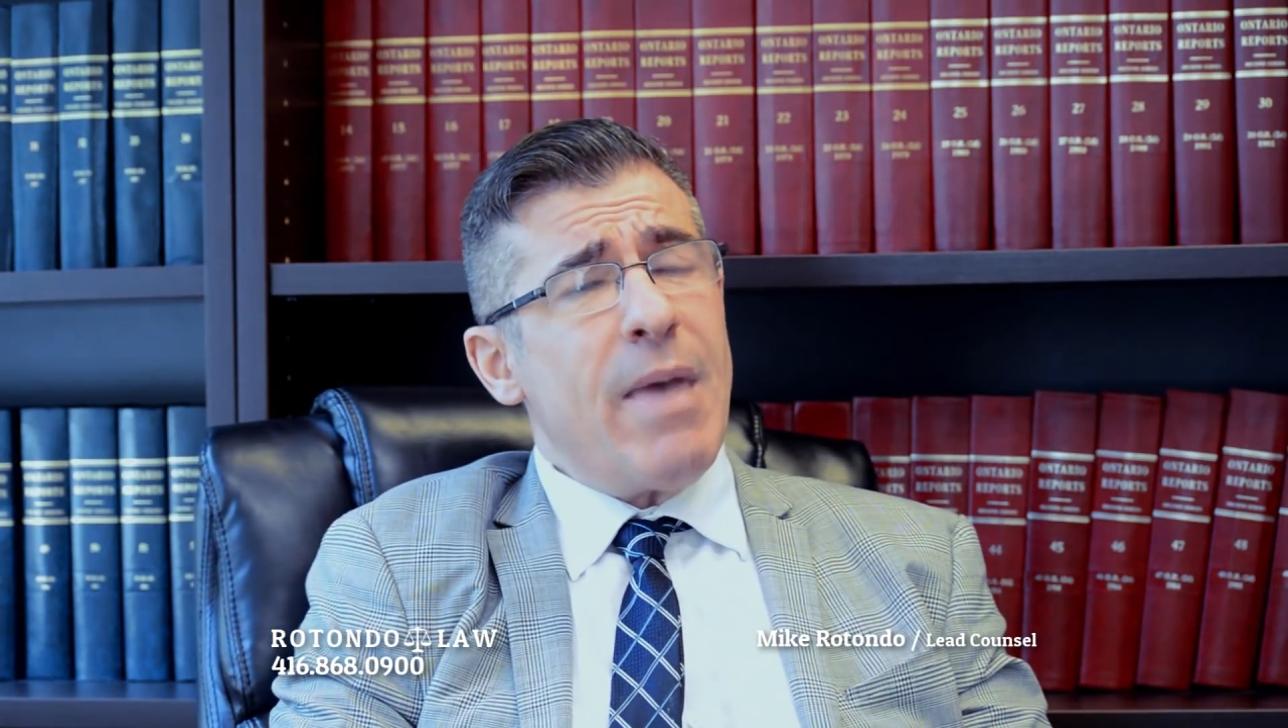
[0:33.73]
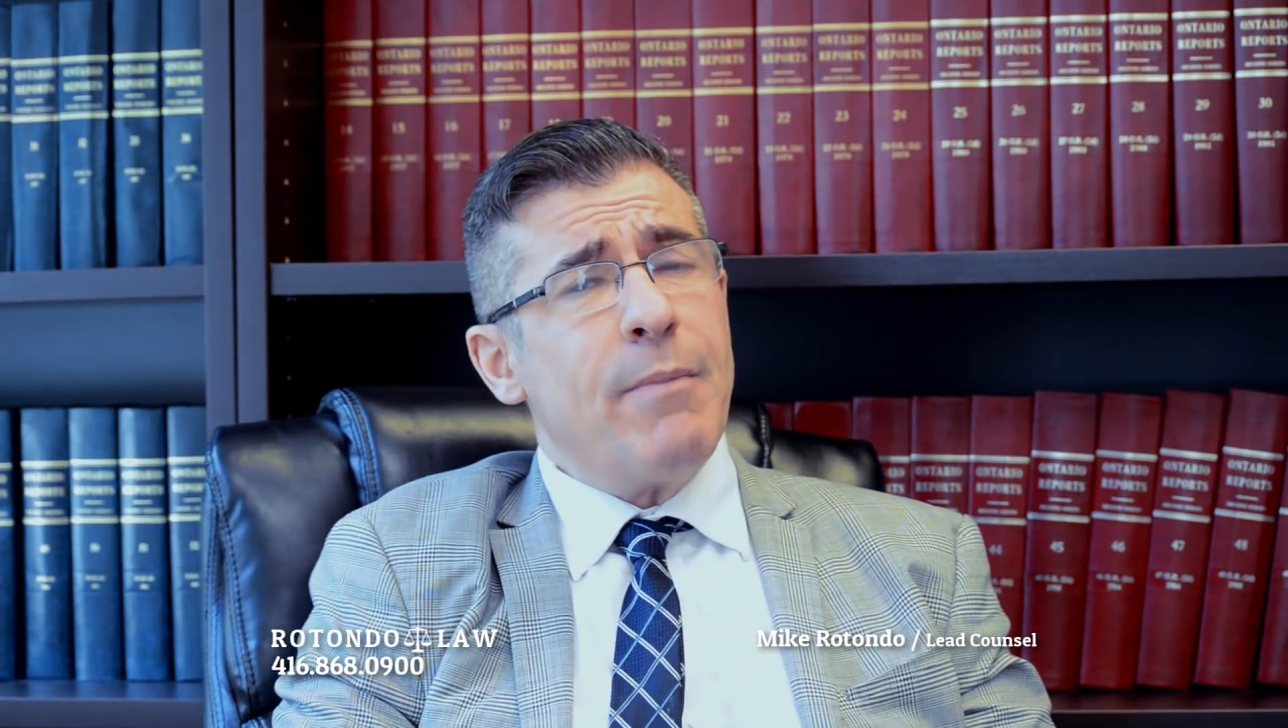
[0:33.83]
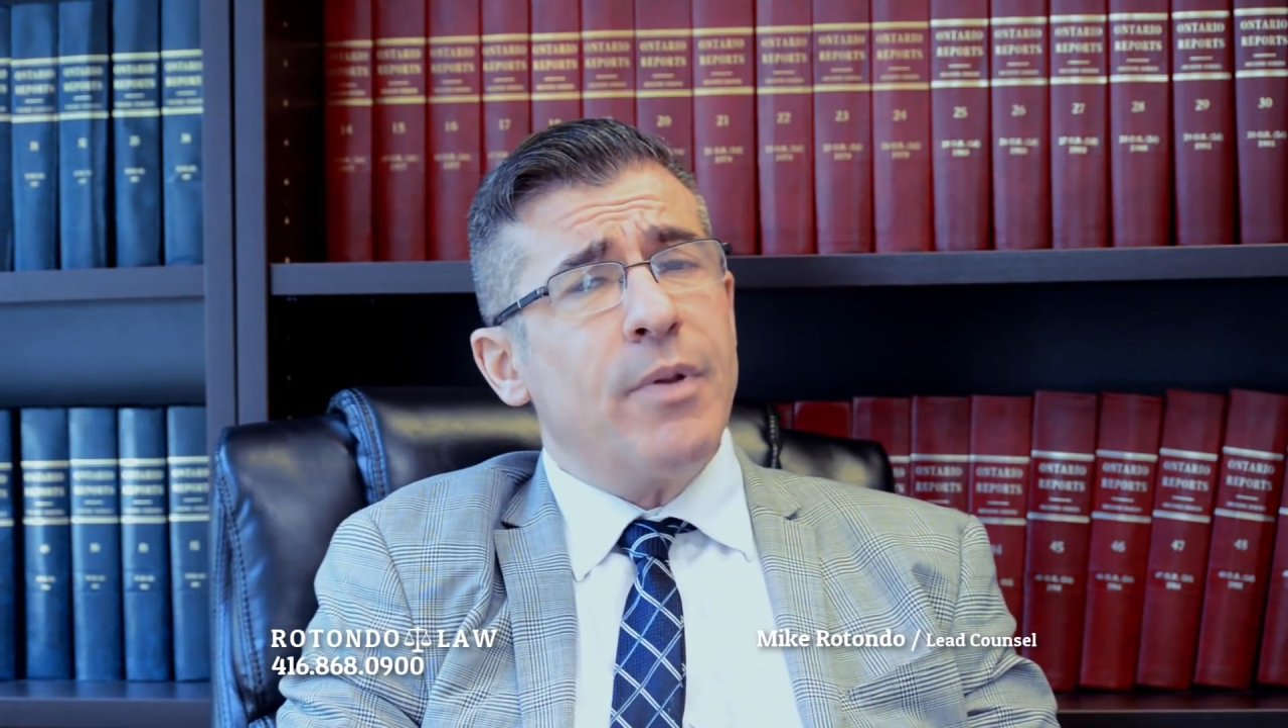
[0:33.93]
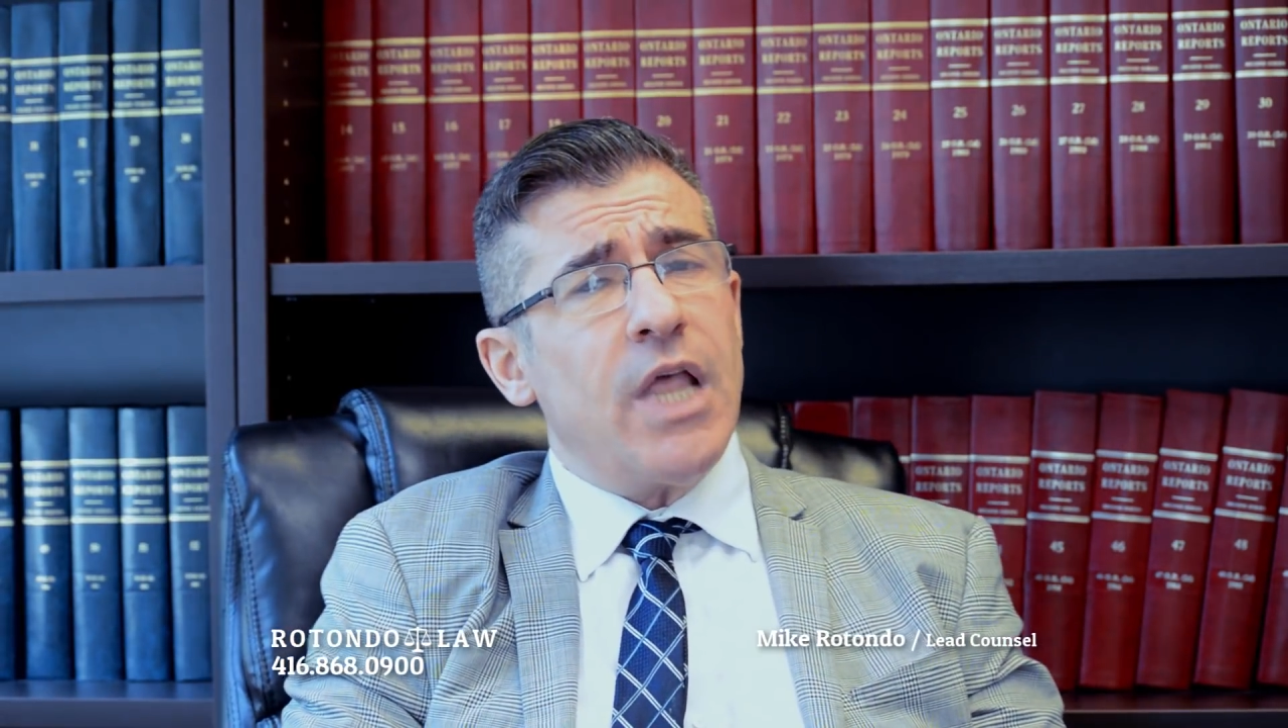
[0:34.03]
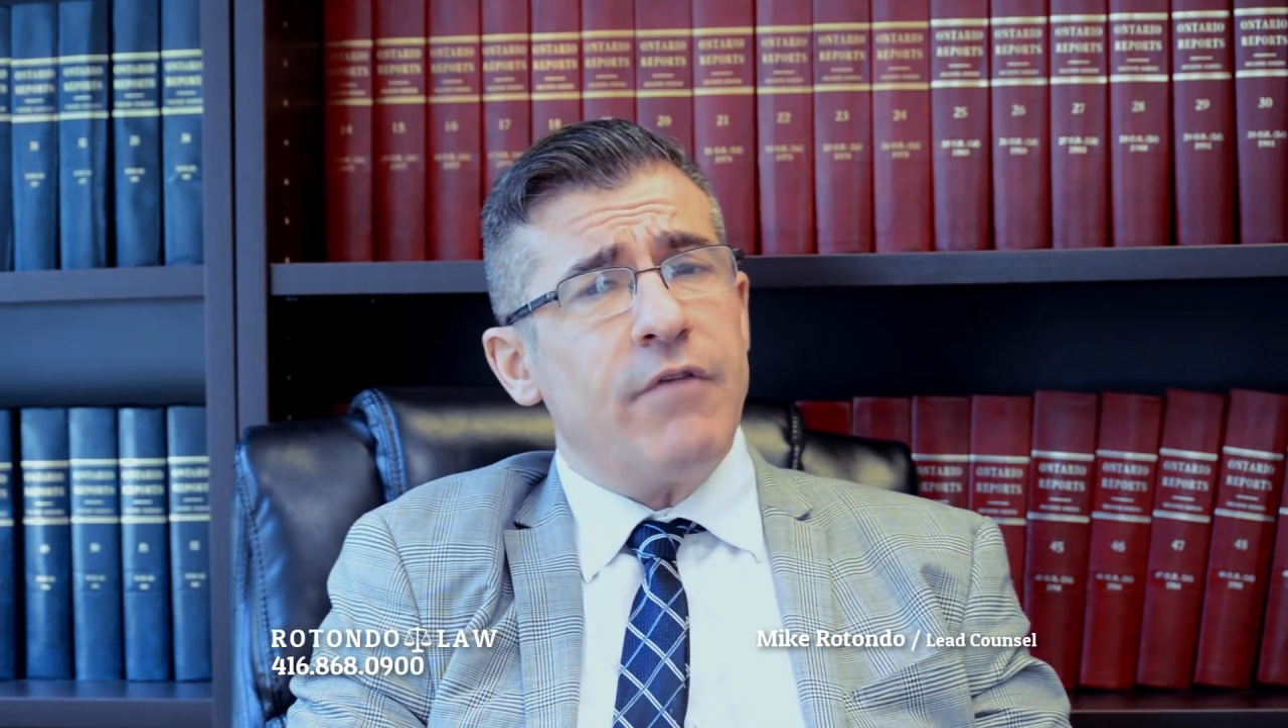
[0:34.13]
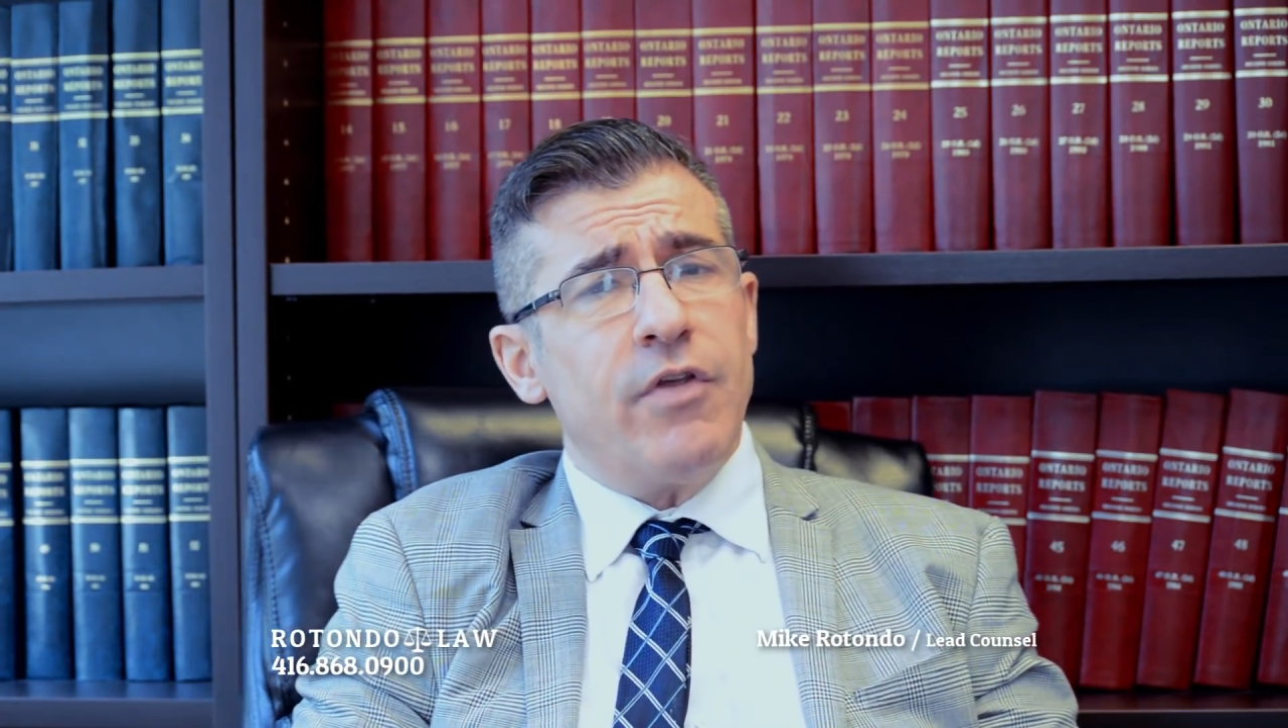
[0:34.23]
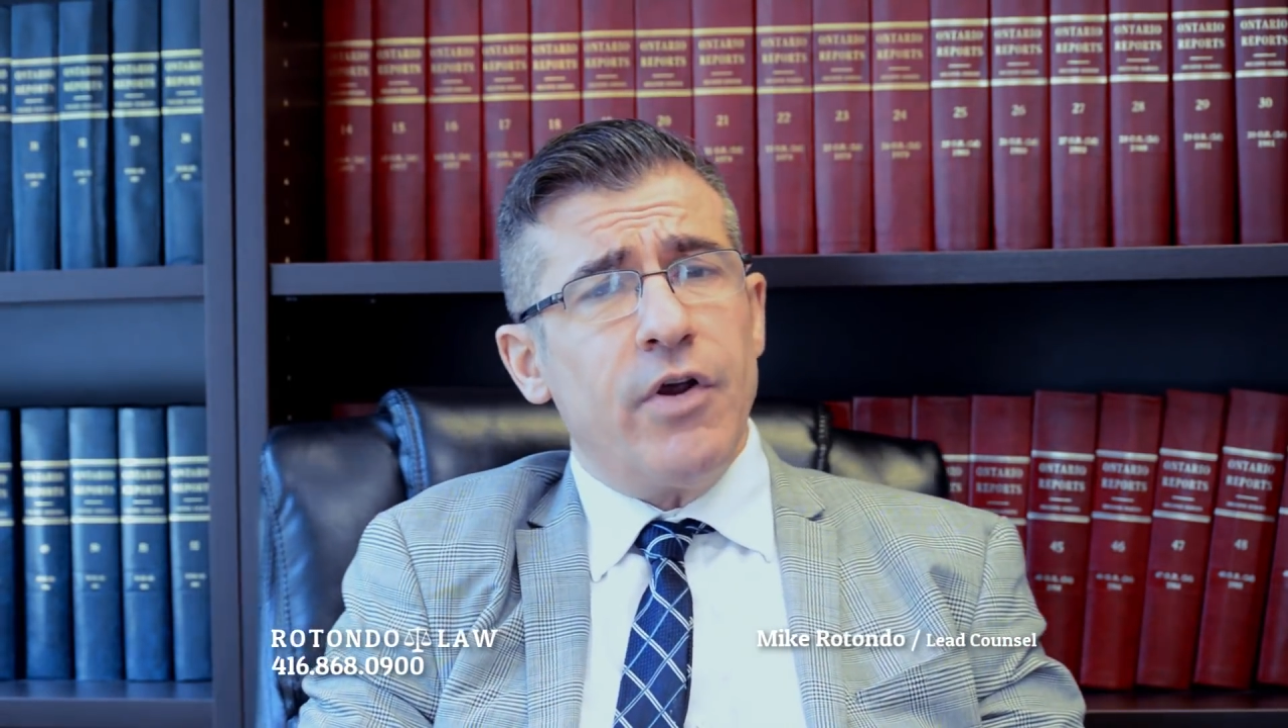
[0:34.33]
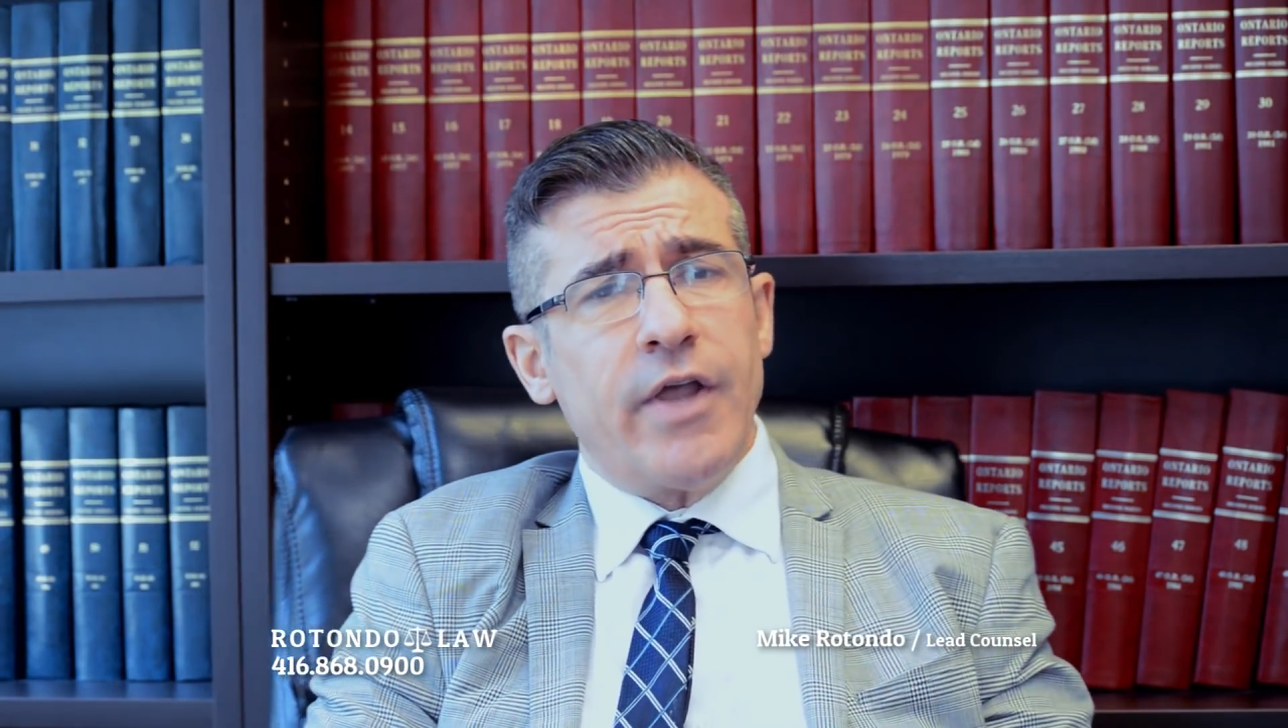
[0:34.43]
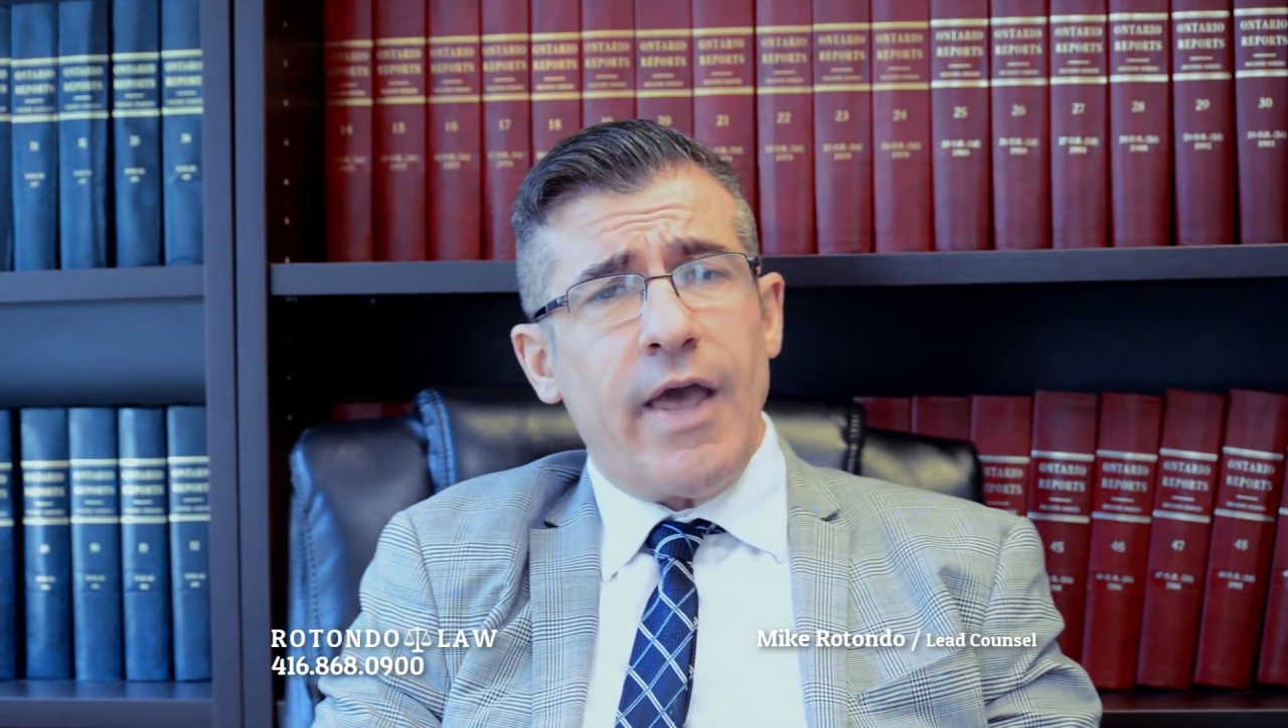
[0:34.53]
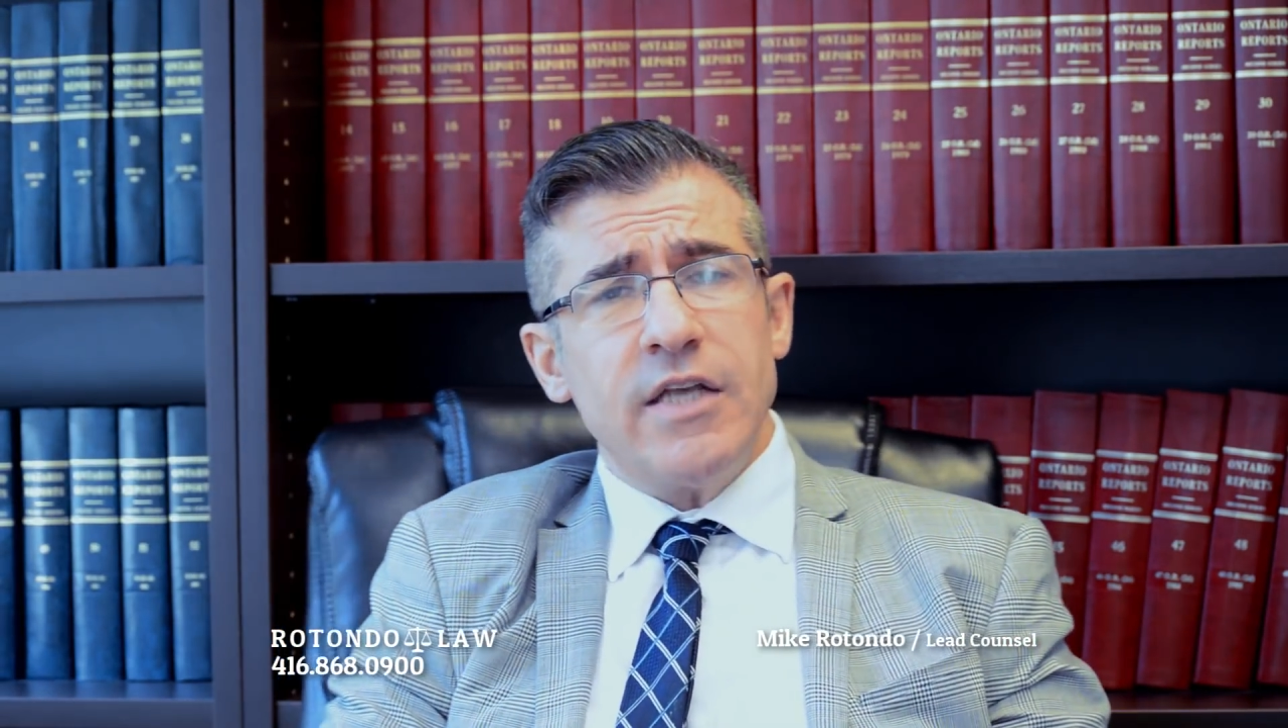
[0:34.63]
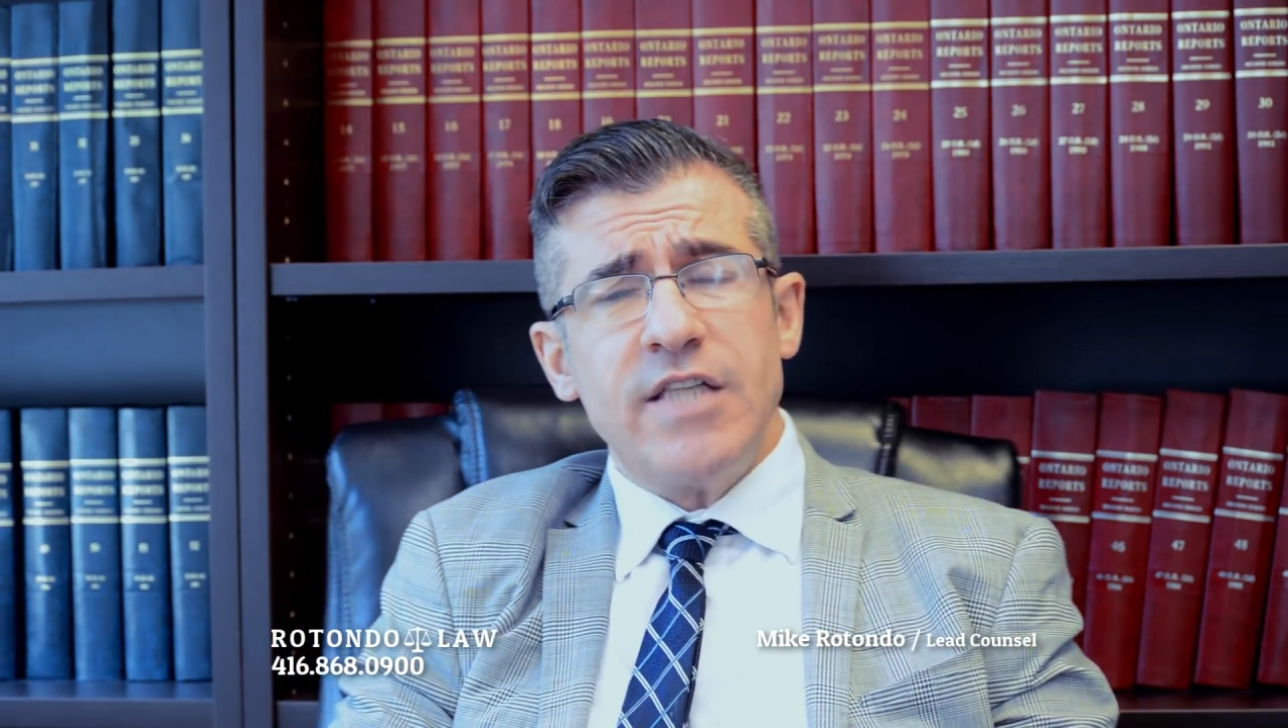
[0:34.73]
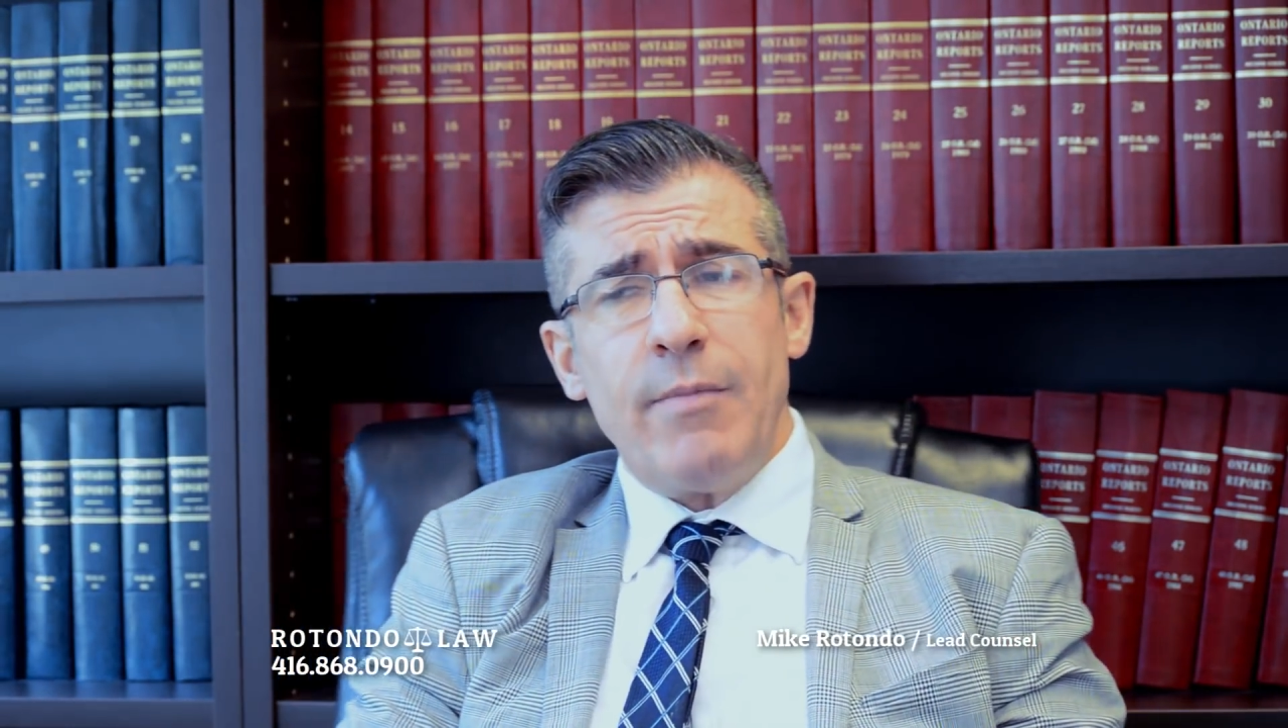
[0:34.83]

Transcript: may believe in your case.